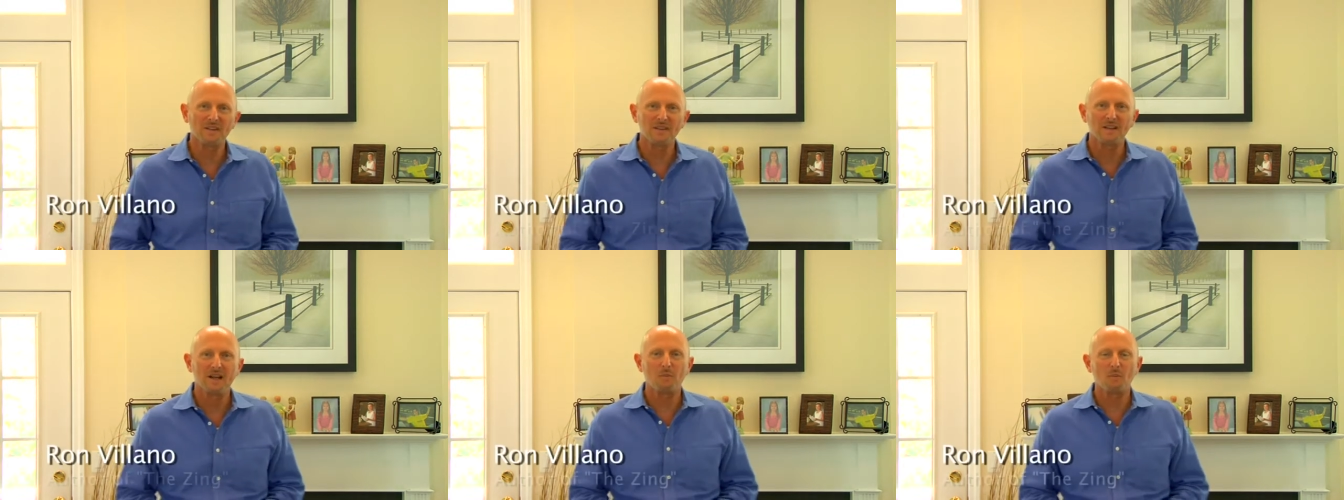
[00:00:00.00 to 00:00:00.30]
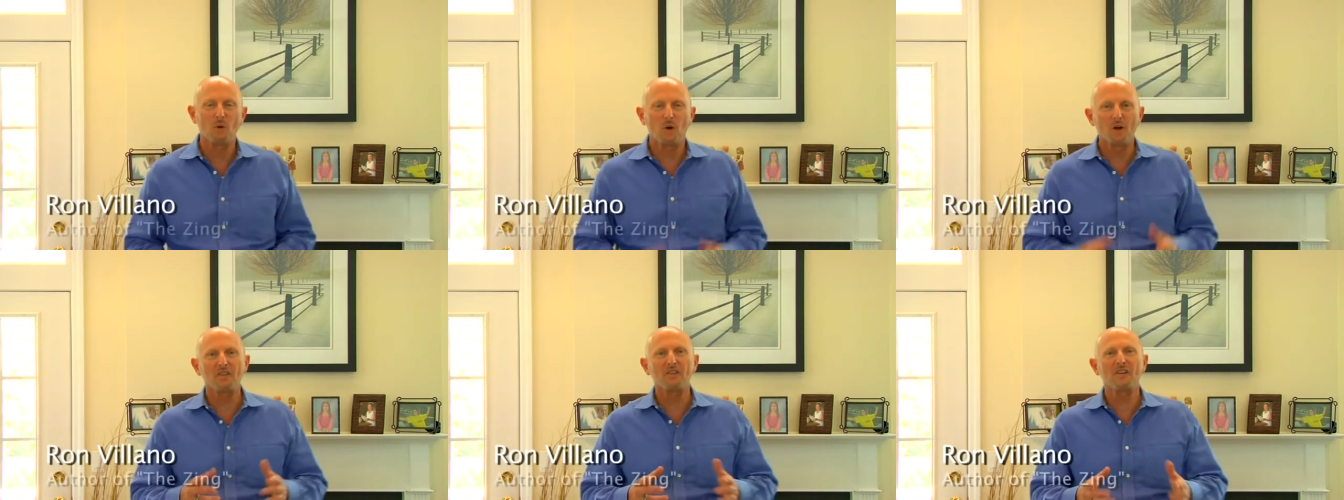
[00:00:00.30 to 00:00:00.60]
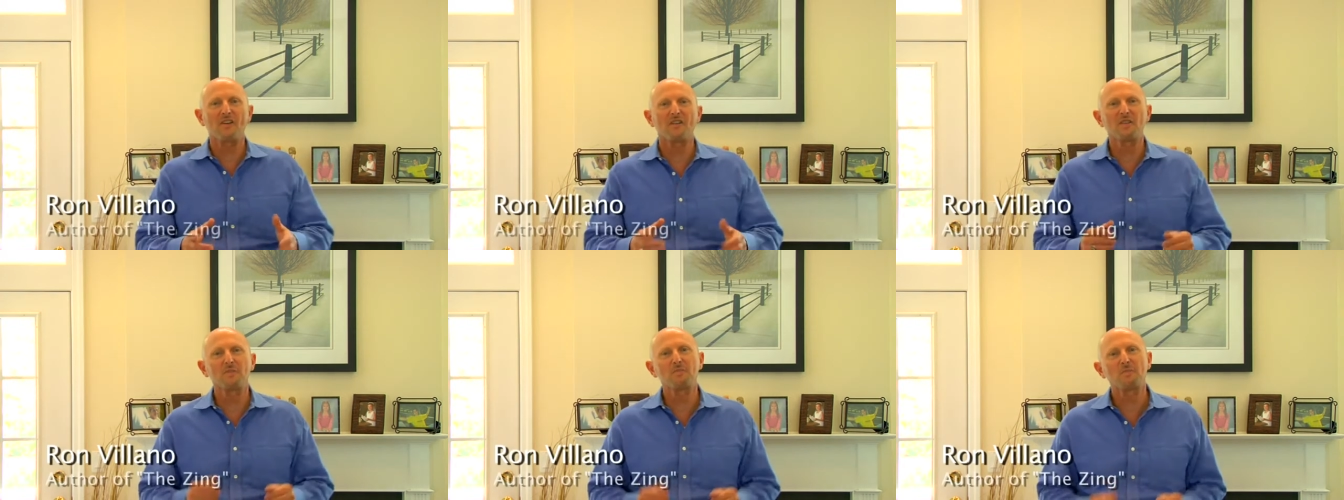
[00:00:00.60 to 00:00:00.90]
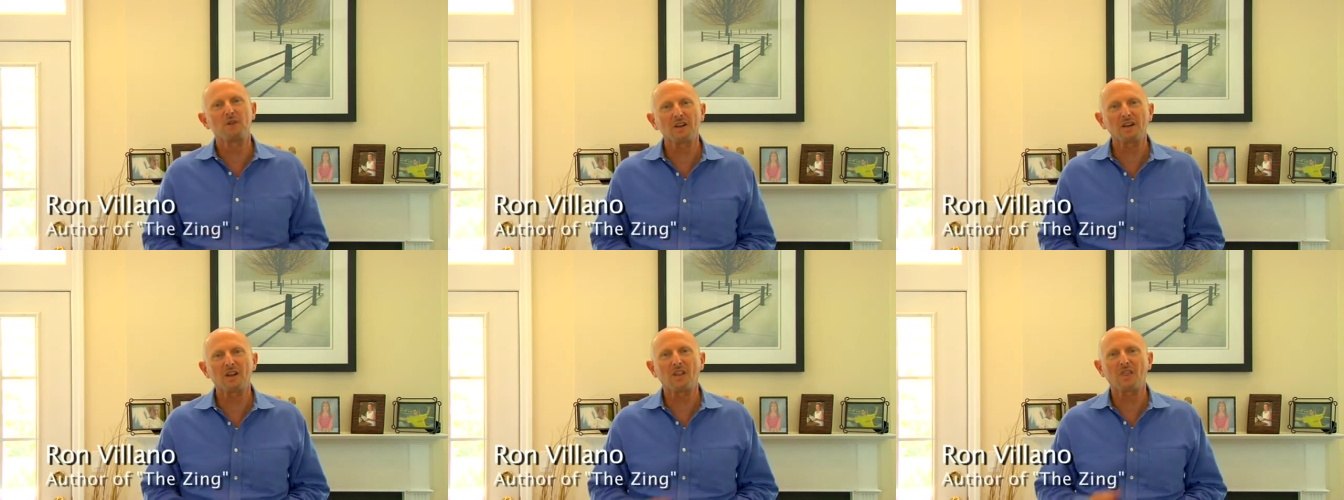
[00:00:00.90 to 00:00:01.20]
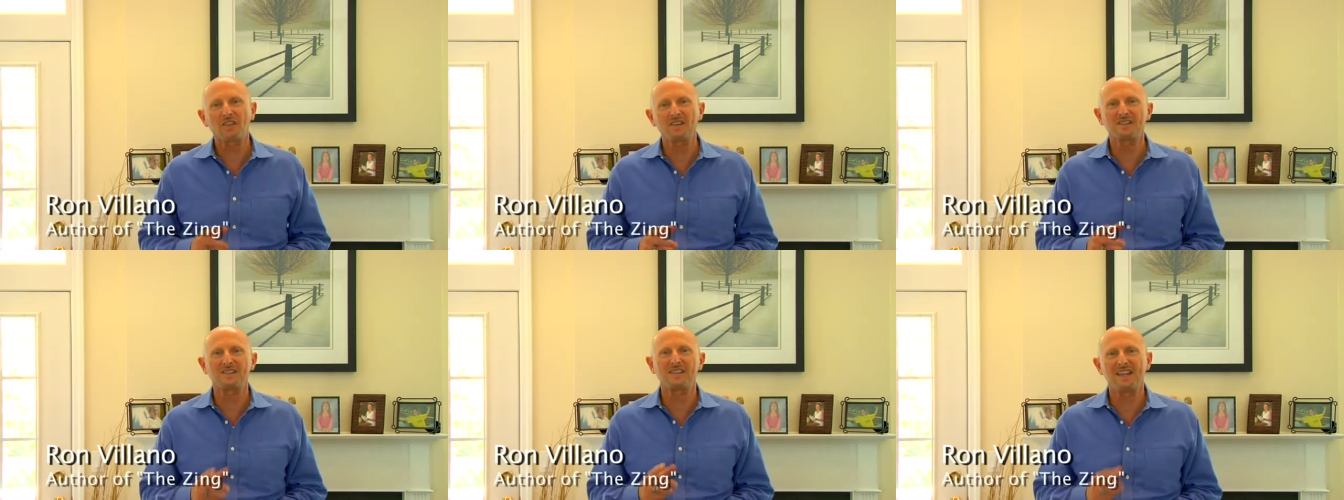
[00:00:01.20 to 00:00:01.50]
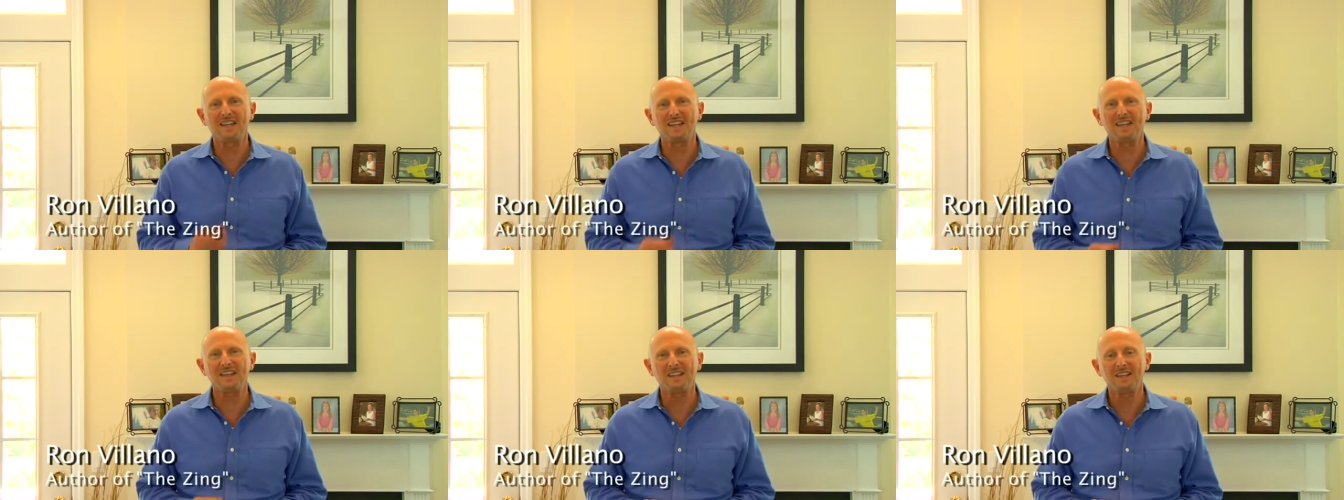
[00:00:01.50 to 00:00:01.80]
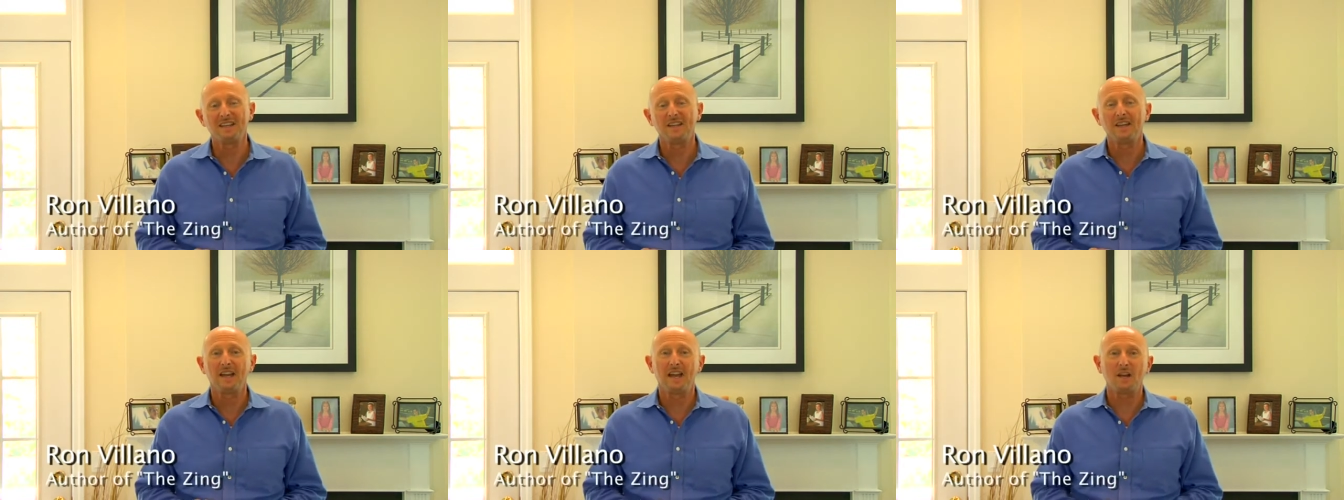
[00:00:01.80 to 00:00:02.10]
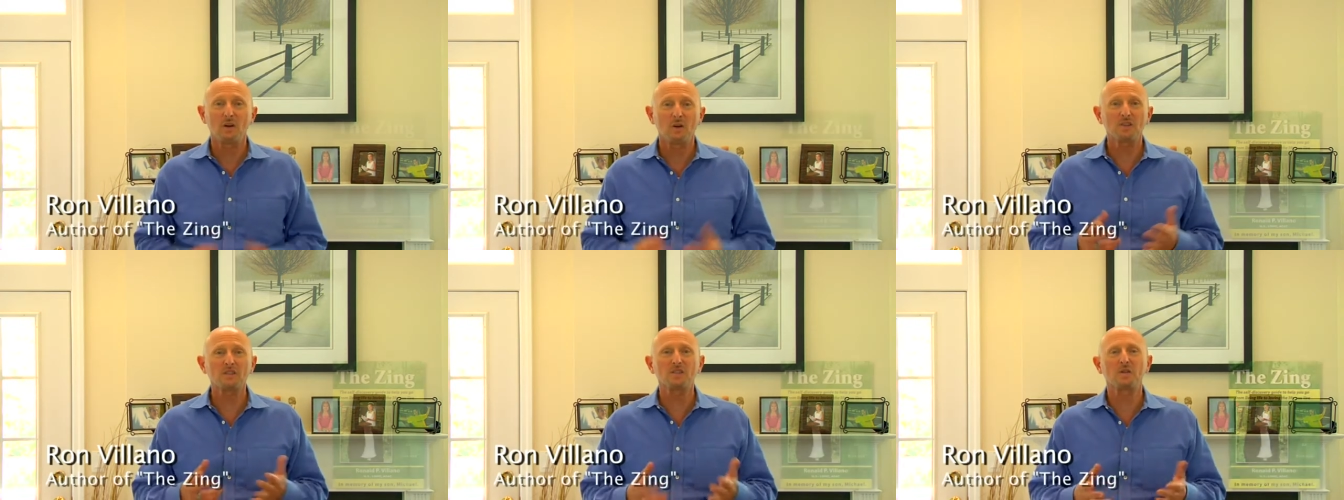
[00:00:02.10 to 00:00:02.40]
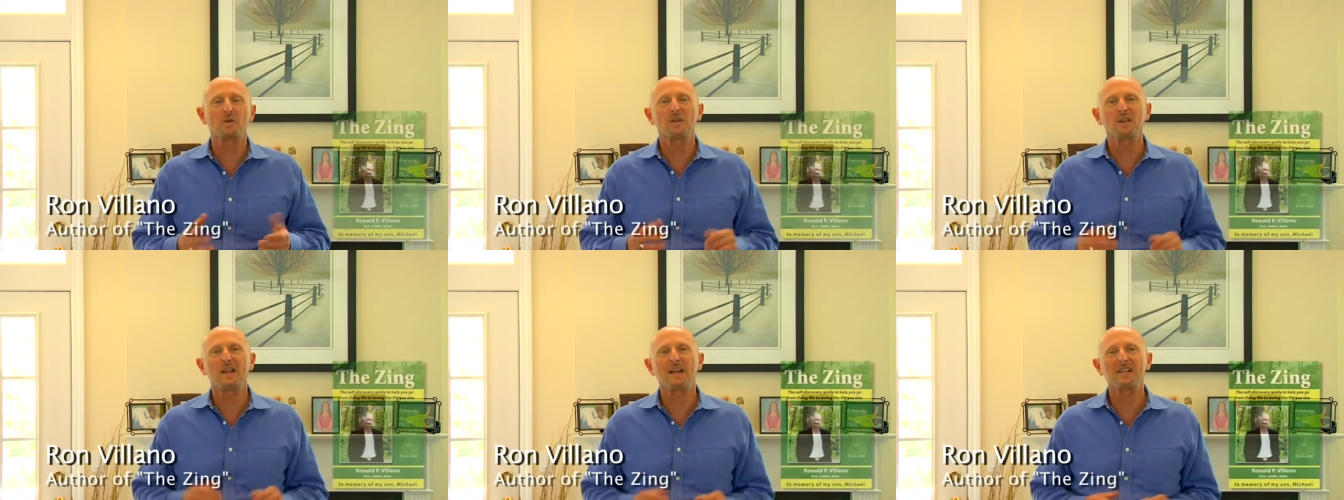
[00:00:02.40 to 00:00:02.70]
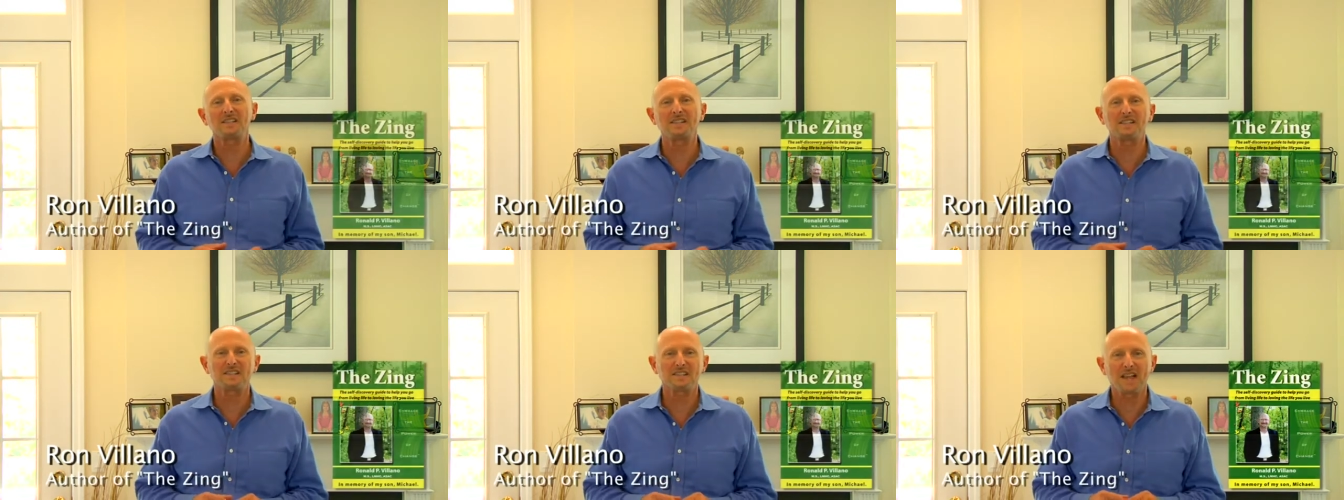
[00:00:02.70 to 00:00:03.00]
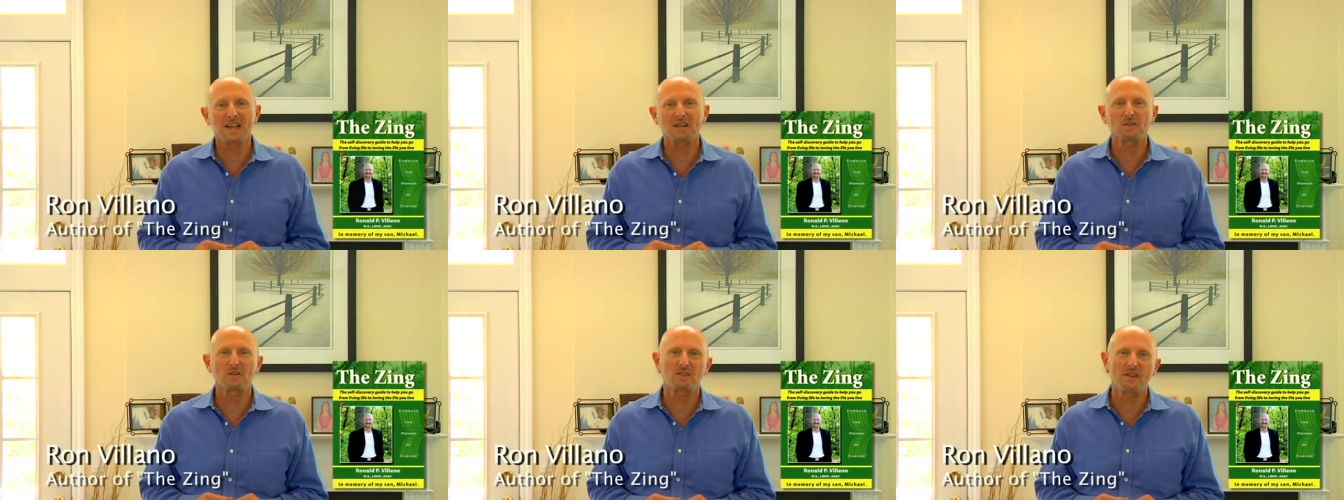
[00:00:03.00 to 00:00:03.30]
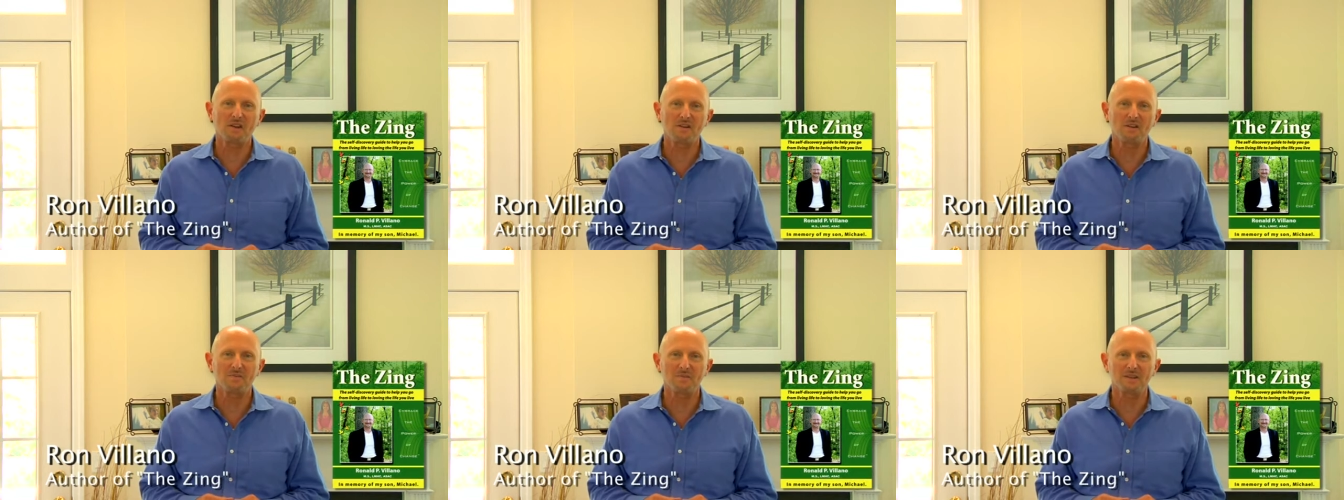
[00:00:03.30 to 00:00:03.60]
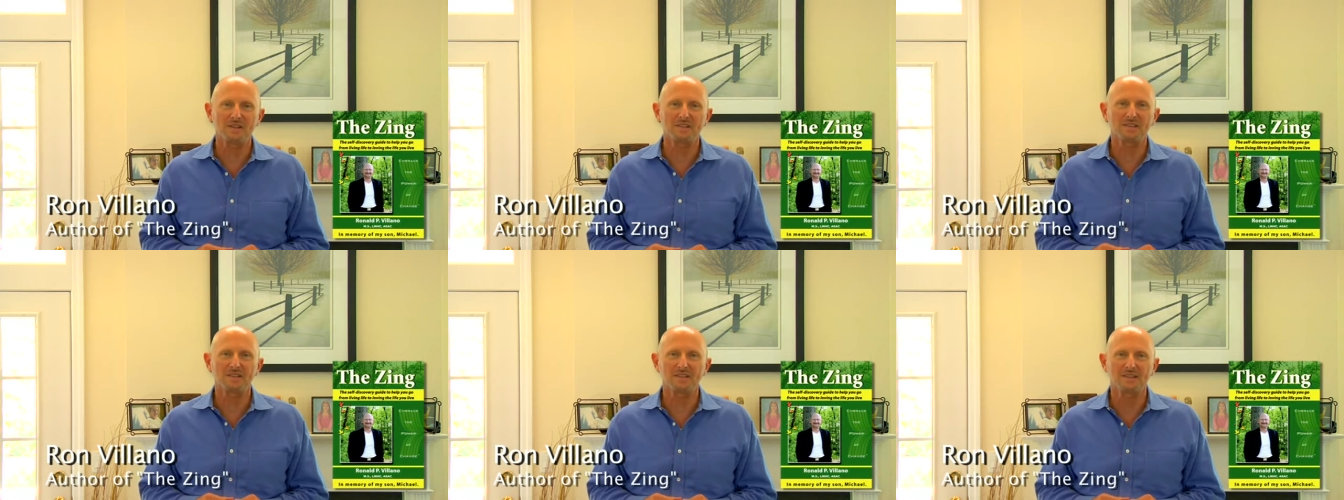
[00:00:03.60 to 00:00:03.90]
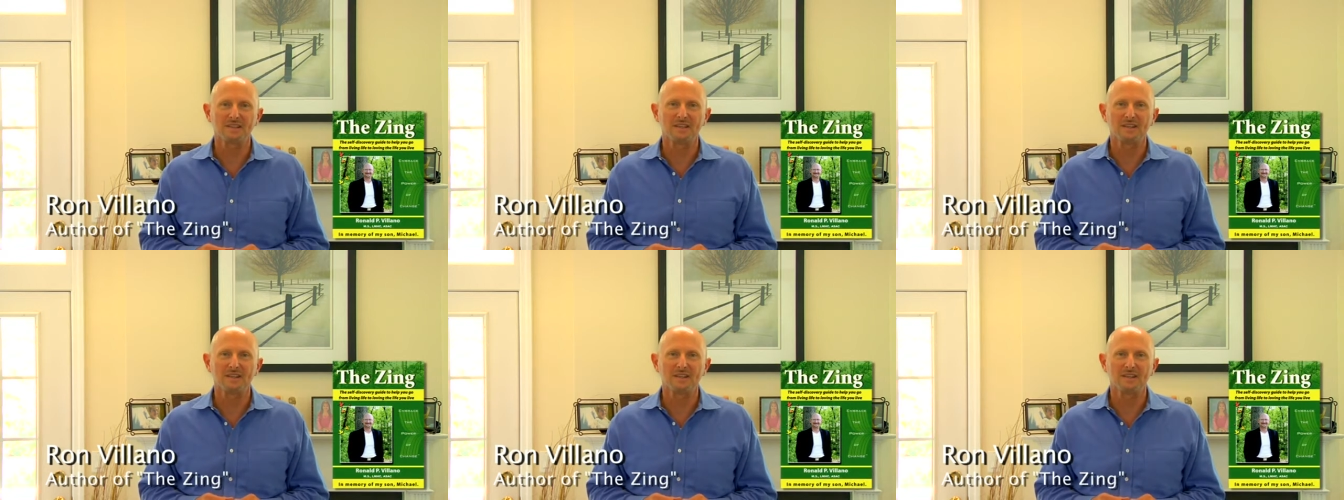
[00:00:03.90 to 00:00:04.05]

I'm author of the book The Zing and also a licensed psychotherapist.